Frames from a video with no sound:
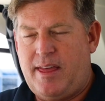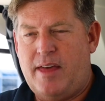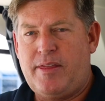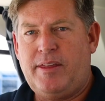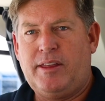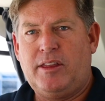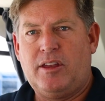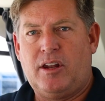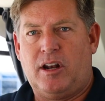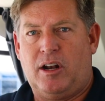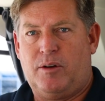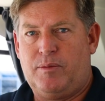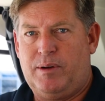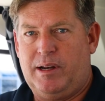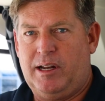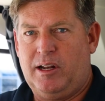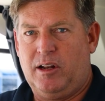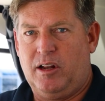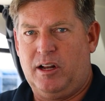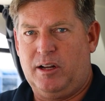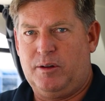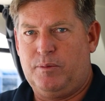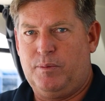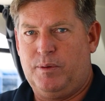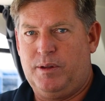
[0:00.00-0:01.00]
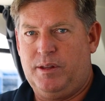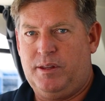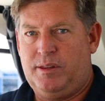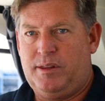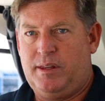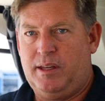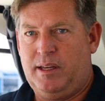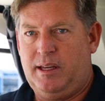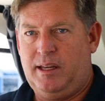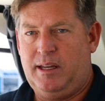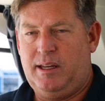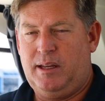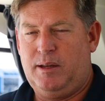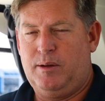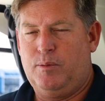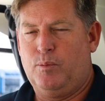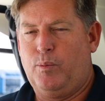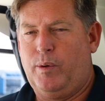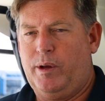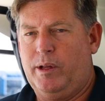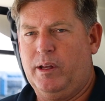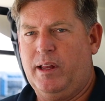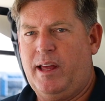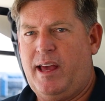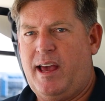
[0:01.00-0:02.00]
The other thing that I really like with the
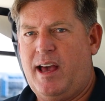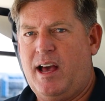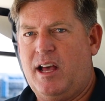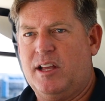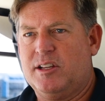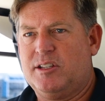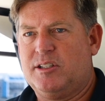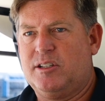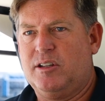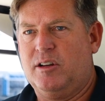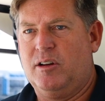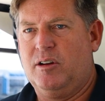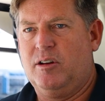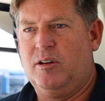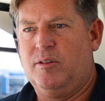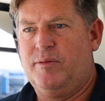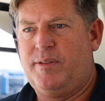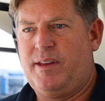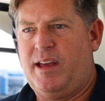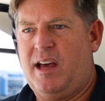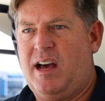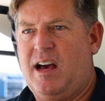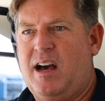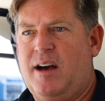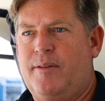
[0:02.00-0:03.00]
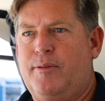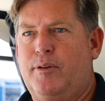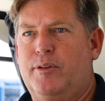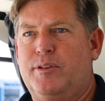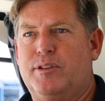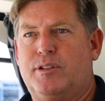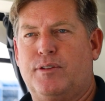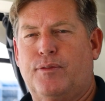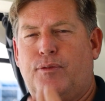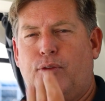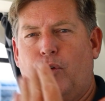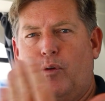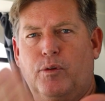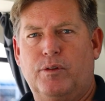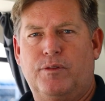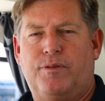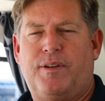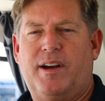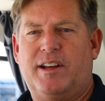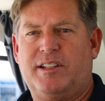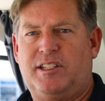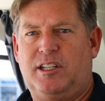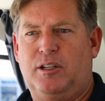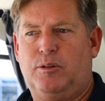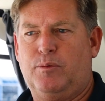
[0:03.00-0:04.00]
wheelhouse of the Arvor is the
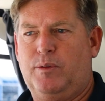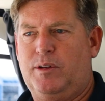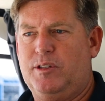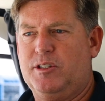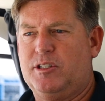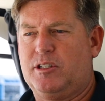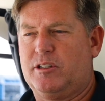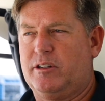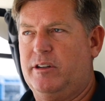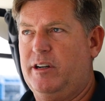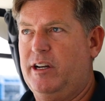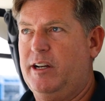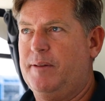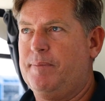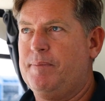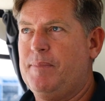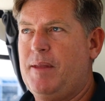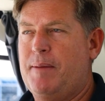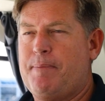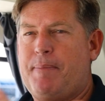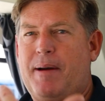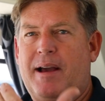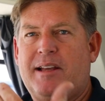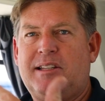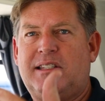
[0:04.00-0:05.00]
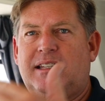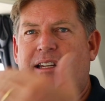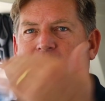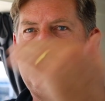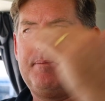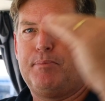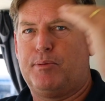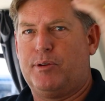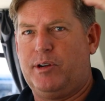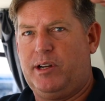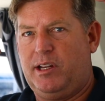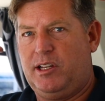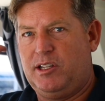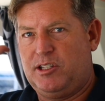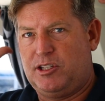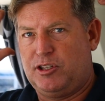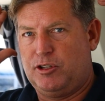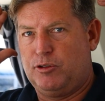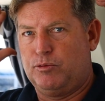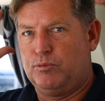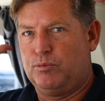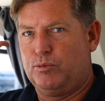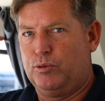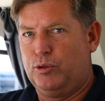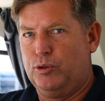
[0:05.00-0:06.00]
forward-facing windscreen. It basically brings
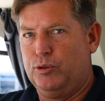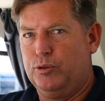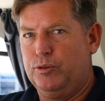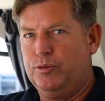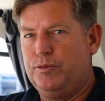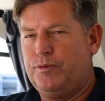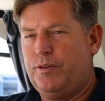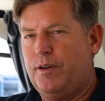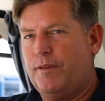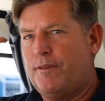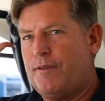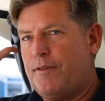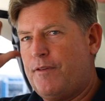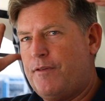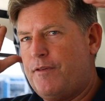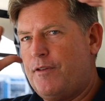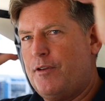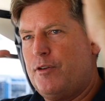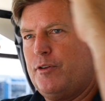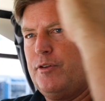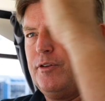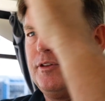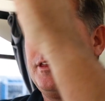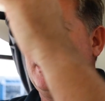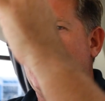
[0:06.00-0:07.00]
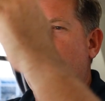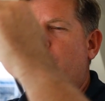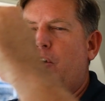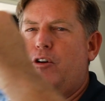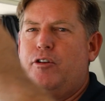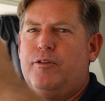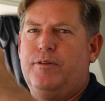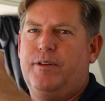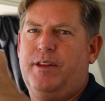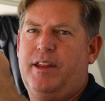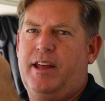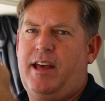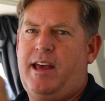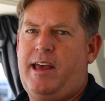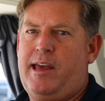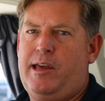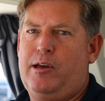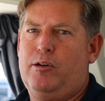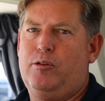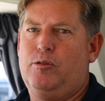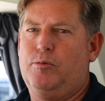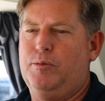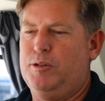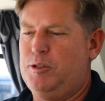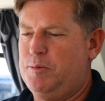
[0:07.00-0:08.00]
the roof further over the
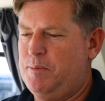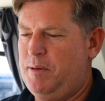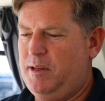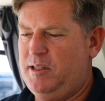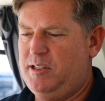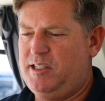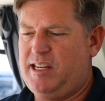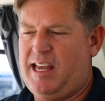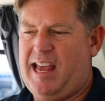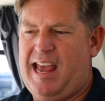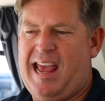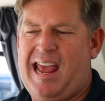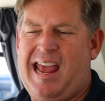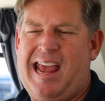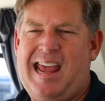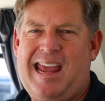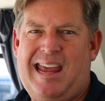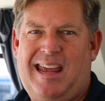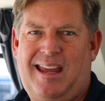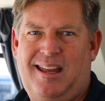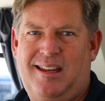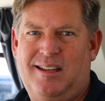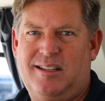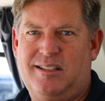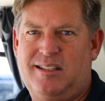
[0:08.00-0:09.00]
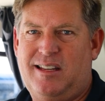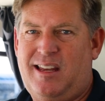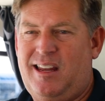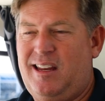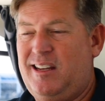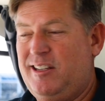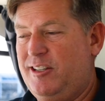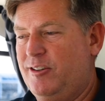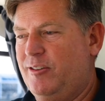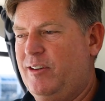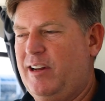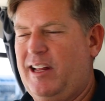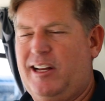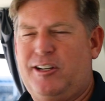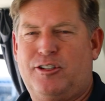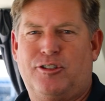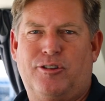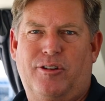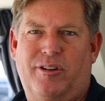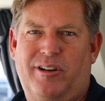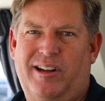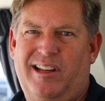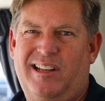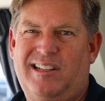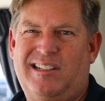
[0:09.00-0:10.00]
helm, which means your hands and your
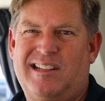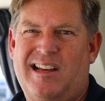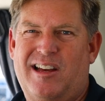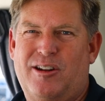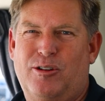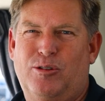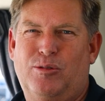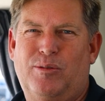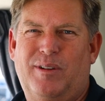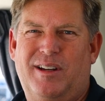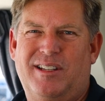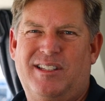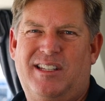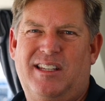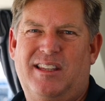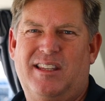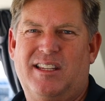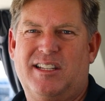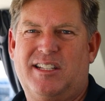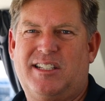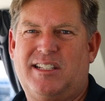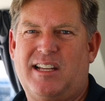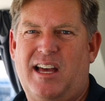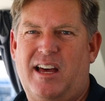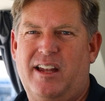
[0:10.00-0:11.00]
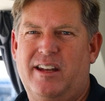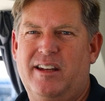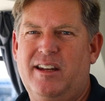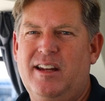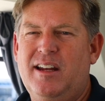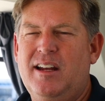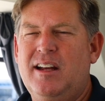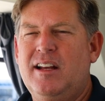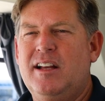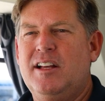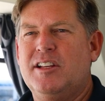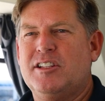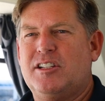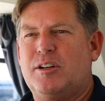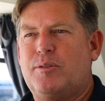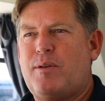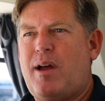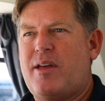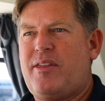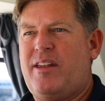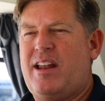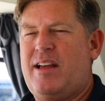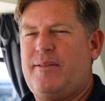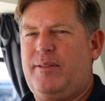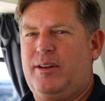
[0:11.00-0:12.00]
electronics aren't always in the sun. So
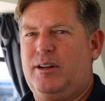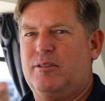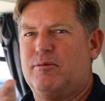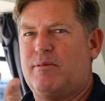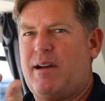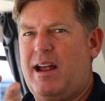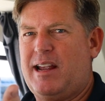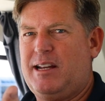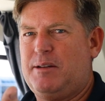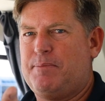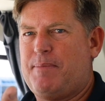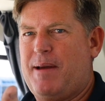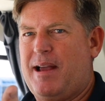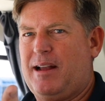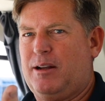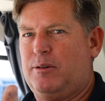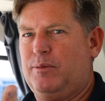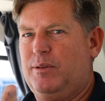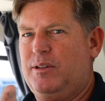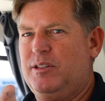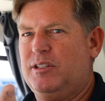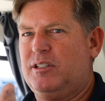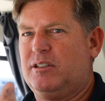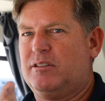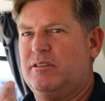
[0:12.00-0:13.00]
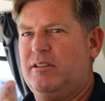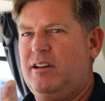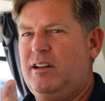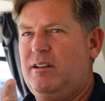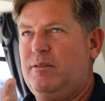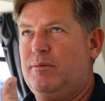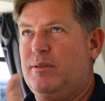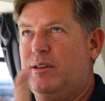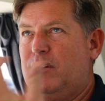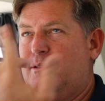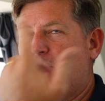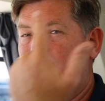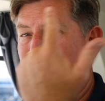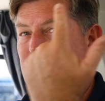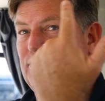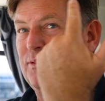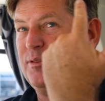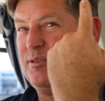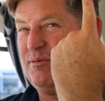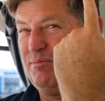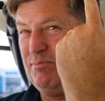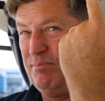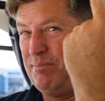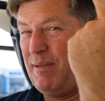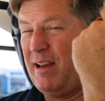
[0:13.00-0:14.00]
rather than having a rake-back windscreen where the
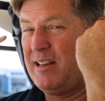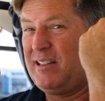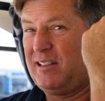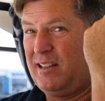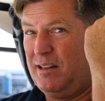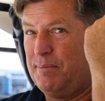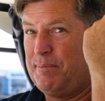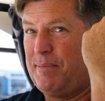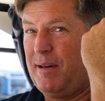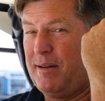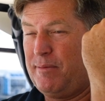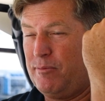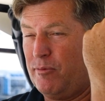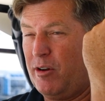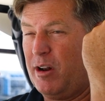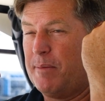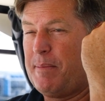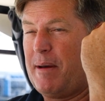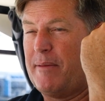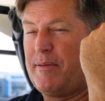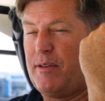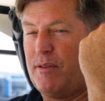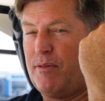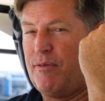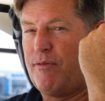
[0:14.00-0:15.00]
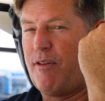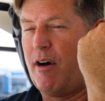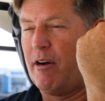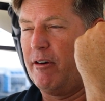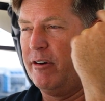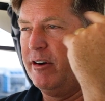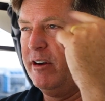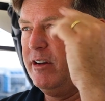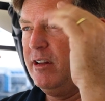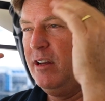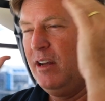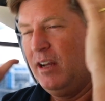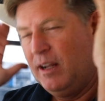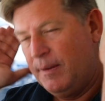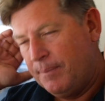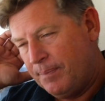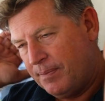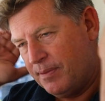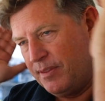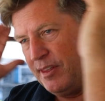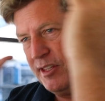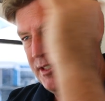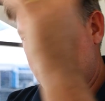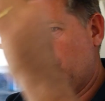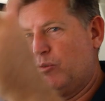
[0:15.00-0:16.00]
roof's basically right above your forehead,
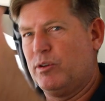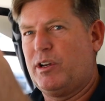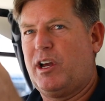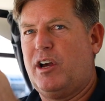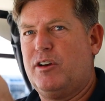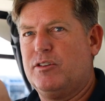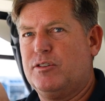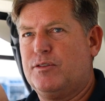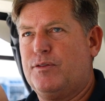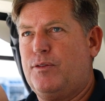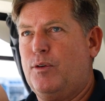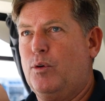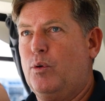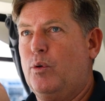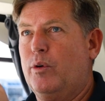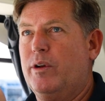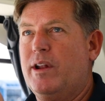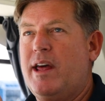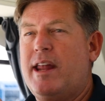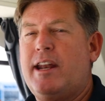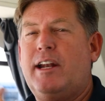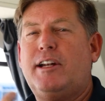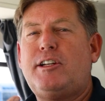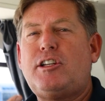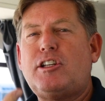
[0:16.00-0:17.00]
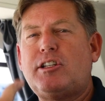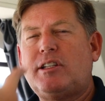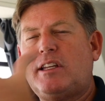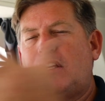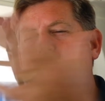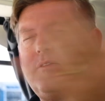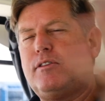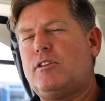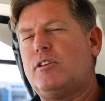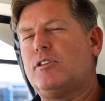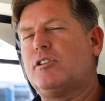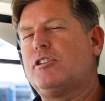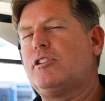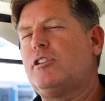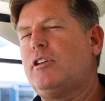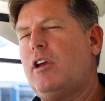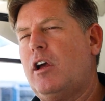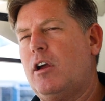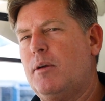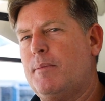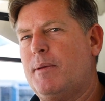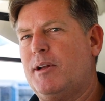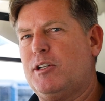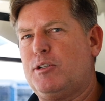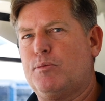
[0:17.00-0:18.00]
this all goes forward, and it just gives you
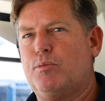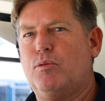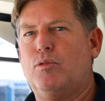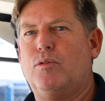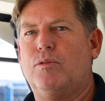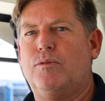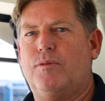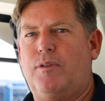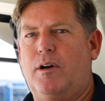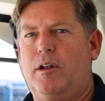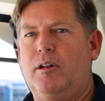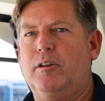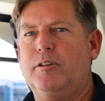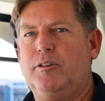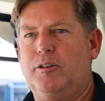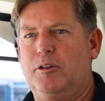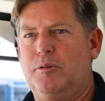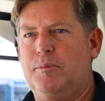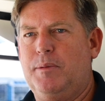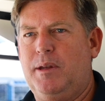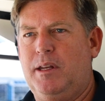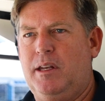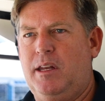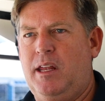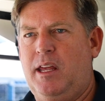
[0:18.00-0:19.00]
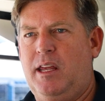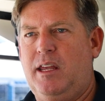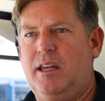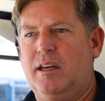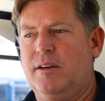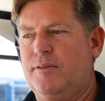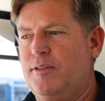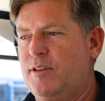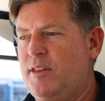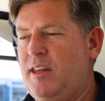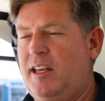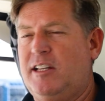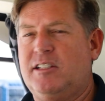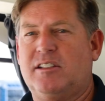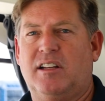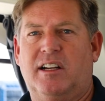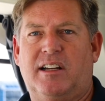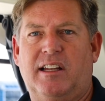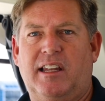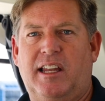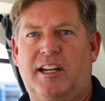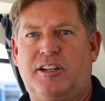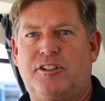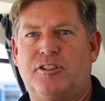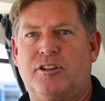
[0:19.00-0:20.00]
so much more volume in here for things like
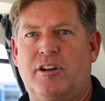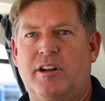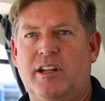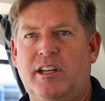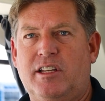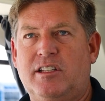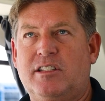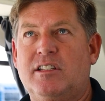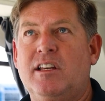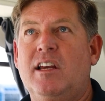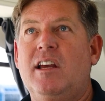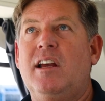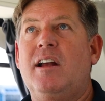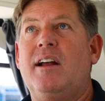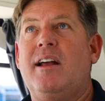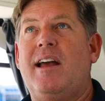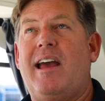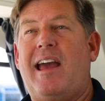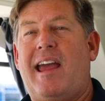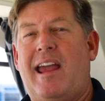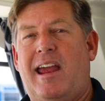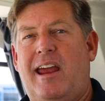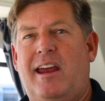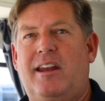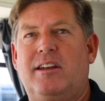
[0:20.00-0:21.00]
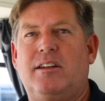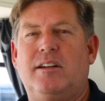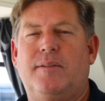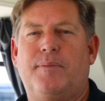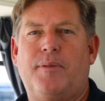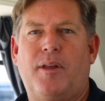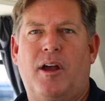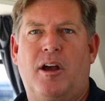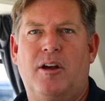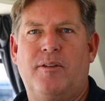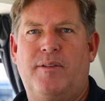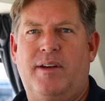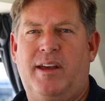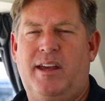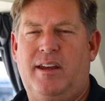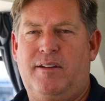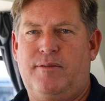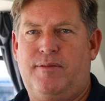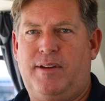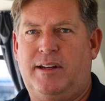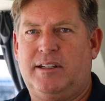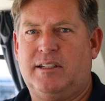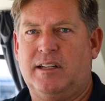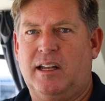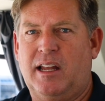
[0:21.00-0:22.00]
electronics and overhead
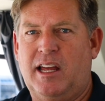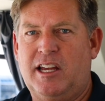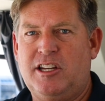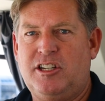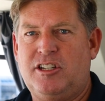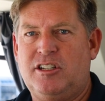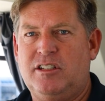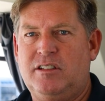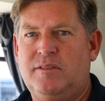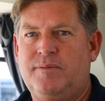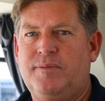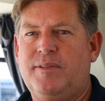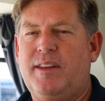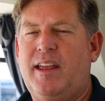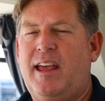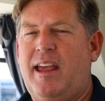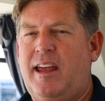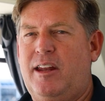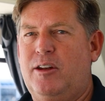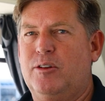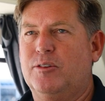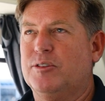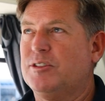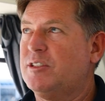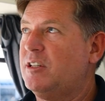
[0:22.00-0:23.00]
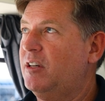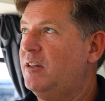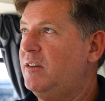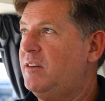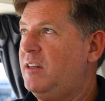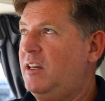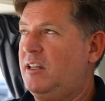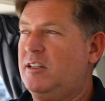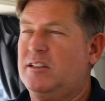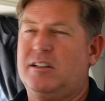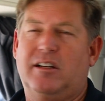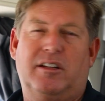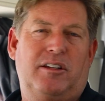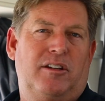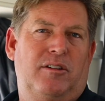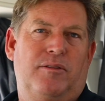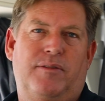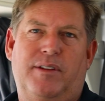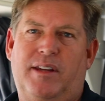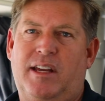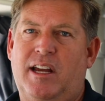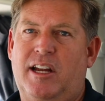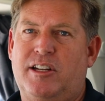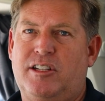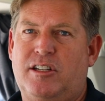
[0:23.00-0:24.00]
ventilation, and also things like your
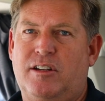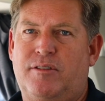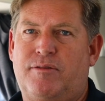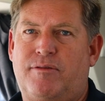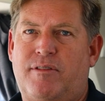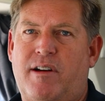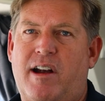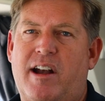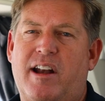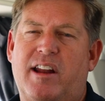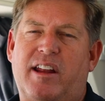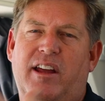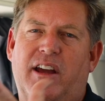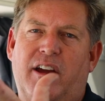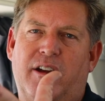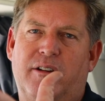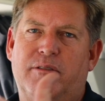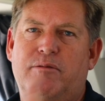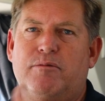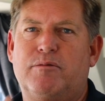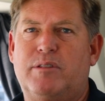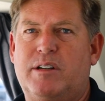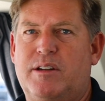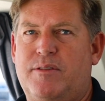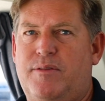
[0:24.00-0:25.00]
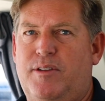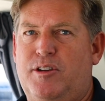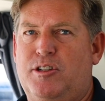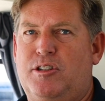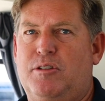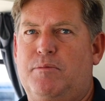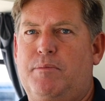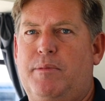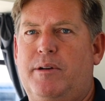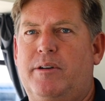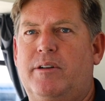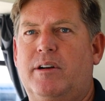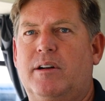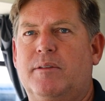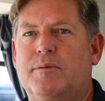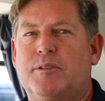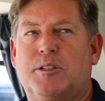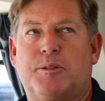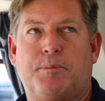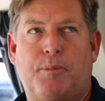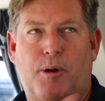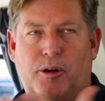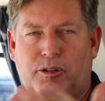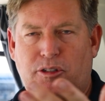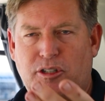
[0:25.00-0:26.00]
VHF radio, rear vision mirror,
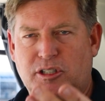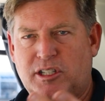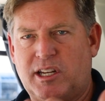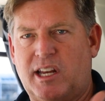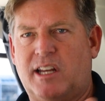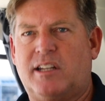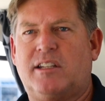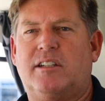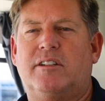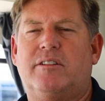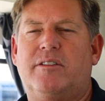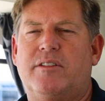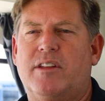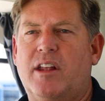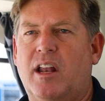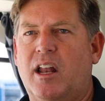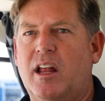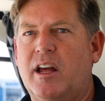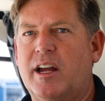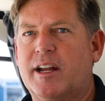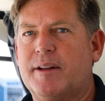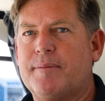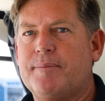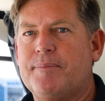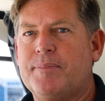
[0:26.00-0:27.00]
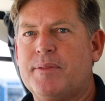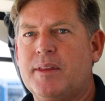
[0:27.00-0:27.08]
smoke detector and the like.